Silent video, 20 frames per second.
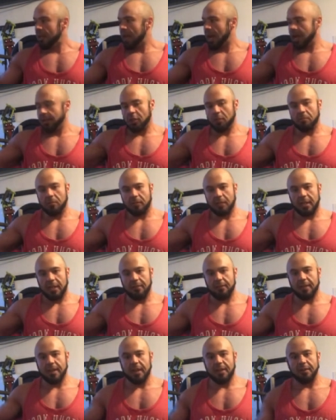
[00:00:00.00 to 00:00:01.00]
I do
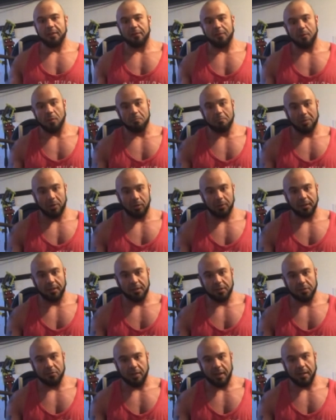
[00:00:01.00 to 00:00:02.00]
believe that for
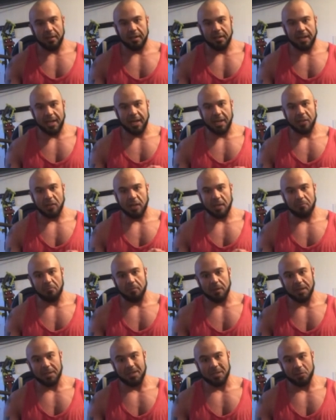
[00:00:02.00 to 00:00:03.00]
building strength, incline
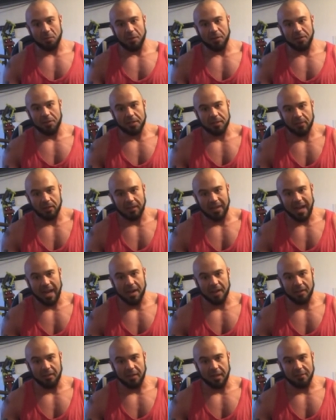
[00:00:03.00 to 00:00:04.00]
press is one of those
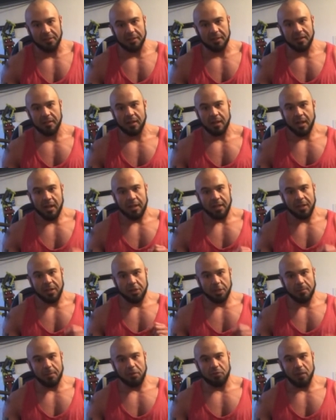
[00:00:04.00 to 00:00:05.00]
forgotten lifts that you
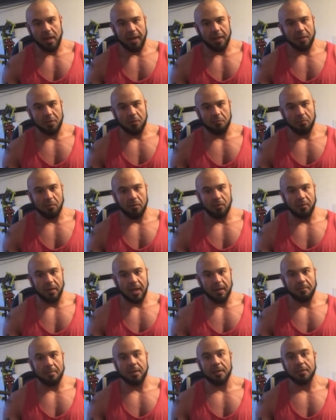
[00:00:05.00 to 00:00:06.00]
should be trying in your
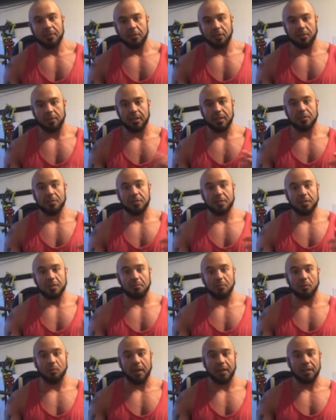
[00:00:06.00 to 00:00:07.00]
program. So there's
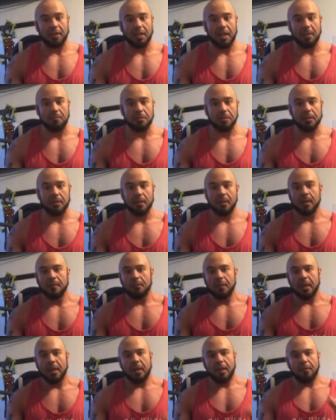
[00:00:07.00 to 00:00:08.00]
some quick tips
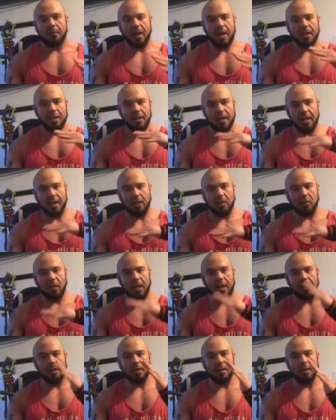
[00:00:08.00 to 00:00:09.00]
Find an
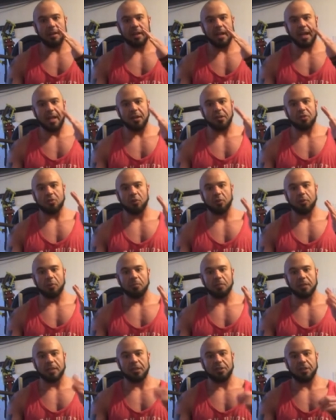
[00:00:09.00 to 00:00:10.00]
incline and a shoulder
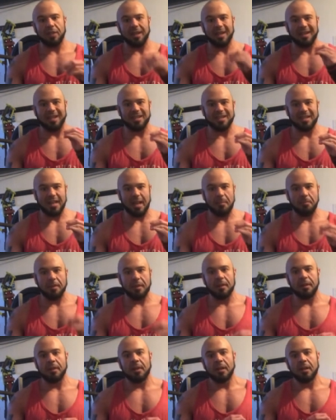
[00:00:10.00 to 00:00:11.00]
position and a
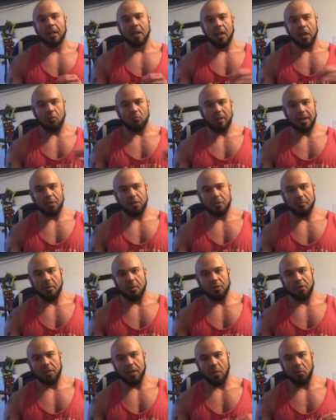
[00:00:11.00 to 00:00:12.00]
depth, a range of
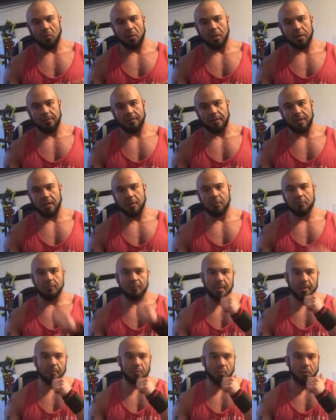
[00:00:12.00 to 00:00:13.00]
motion that works for you.
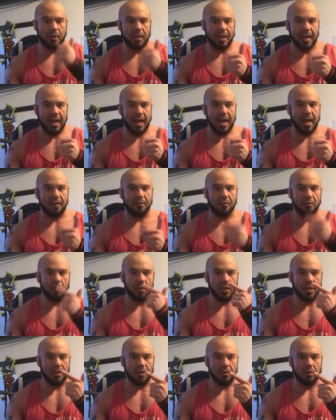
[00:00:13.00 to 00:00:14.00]
Remember, what do you have?
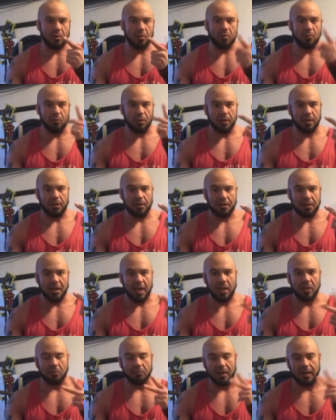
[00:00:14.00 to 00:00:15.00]
What can you own? What can you
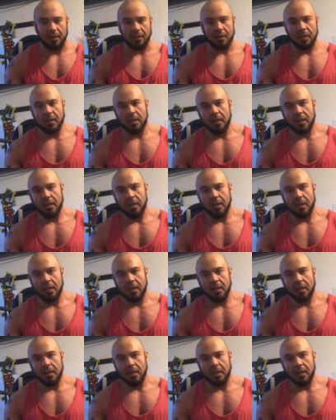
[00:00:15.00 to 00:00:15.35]
tolerate?